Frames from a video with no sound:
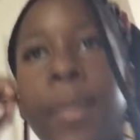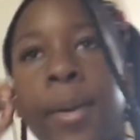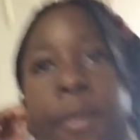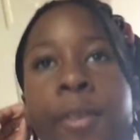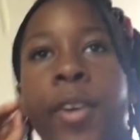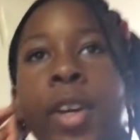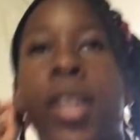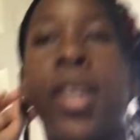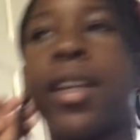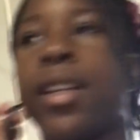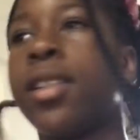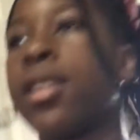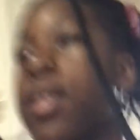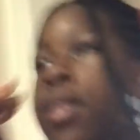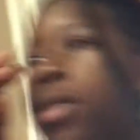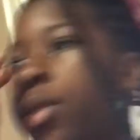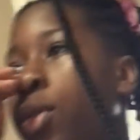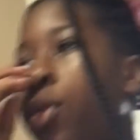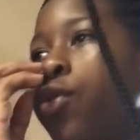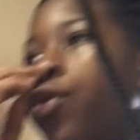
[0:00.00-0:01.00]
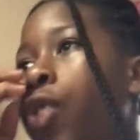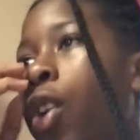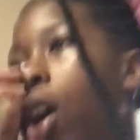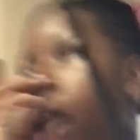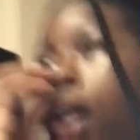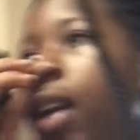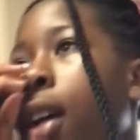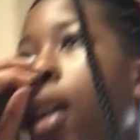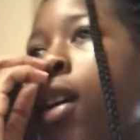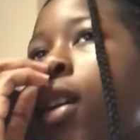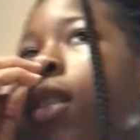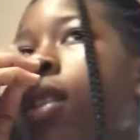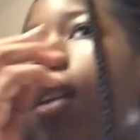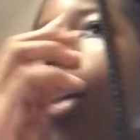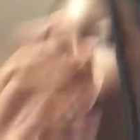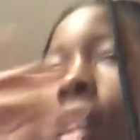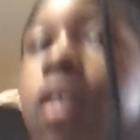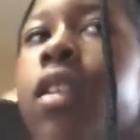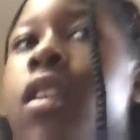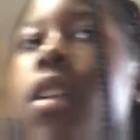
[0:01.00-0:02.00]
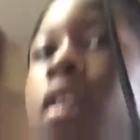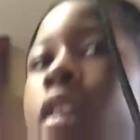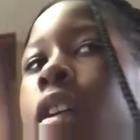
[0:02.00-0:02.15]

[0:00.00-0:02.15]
afraid that's gonna rot and like,